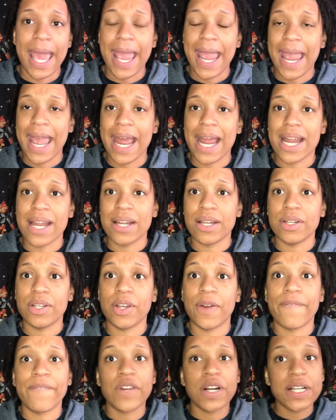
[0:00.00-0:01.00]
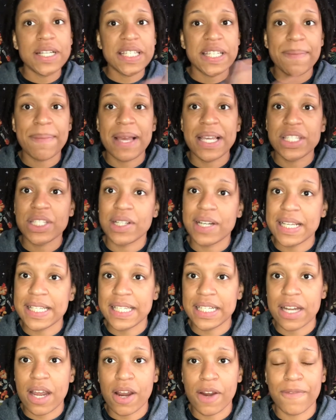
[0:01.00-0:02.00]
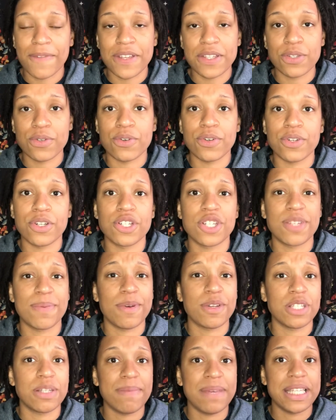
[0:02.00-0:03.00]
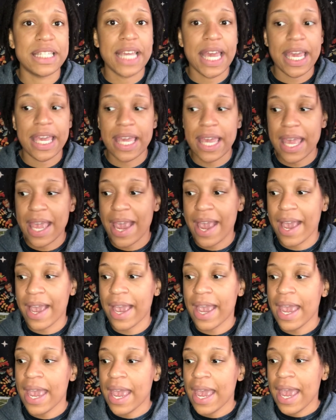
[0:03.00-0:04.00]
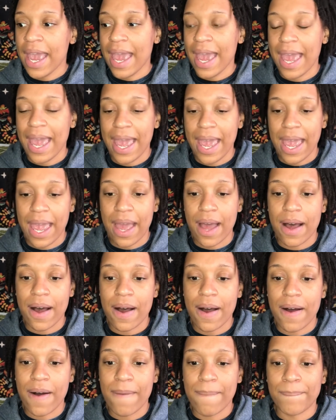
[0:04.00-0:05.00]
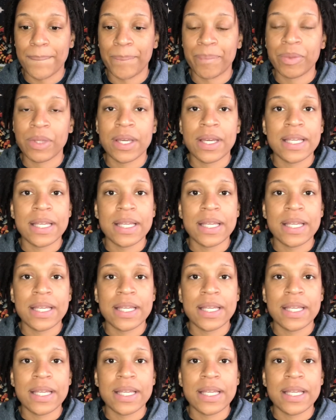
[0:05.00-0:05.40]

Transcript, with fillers: and your first semester in sonography school, you're supposed to be taking a um,